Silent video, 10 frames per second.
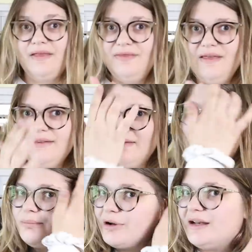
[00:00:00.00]
And then this
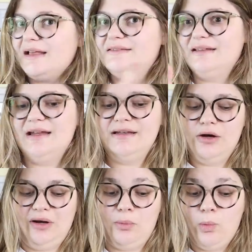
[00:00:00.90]
is a brand I didn't
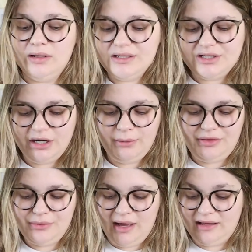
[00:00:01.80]
know and I wanted to share it
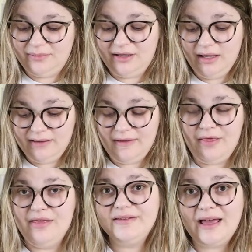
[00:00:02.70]
with you guys because
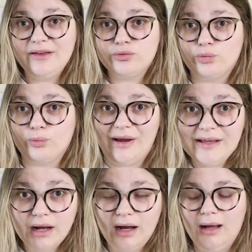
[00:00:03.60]
this has
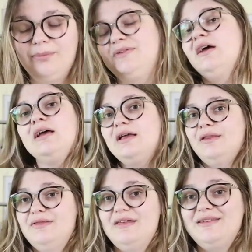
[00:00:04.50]
great comps
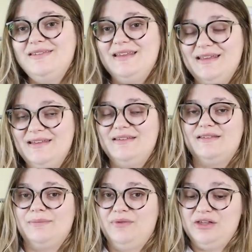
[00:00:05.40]
this
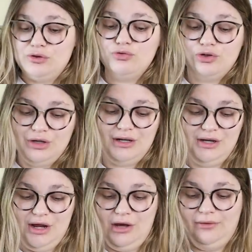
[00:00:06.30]
is something you should
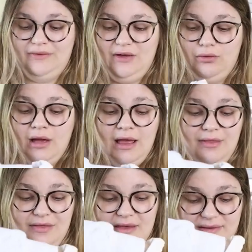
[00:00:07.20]
know. So
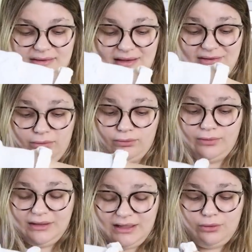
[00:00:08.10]
this is a
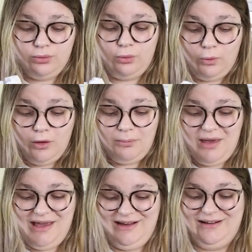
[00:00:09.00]
really cool
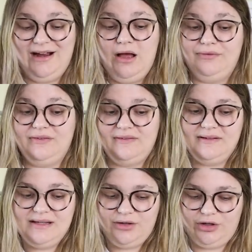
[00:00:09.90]
pair of
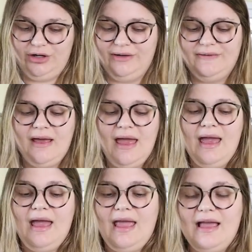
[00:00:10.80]
sneakers
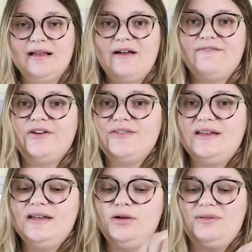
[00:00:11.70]
and at first I
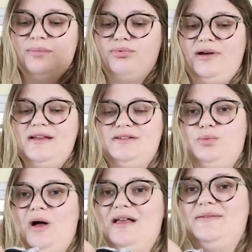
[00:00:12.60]
didn't know what the brand
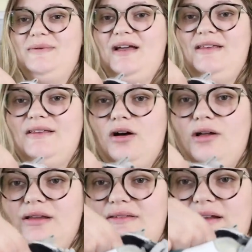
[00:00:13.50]
was because
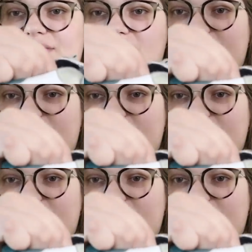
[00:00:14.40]
all it said on the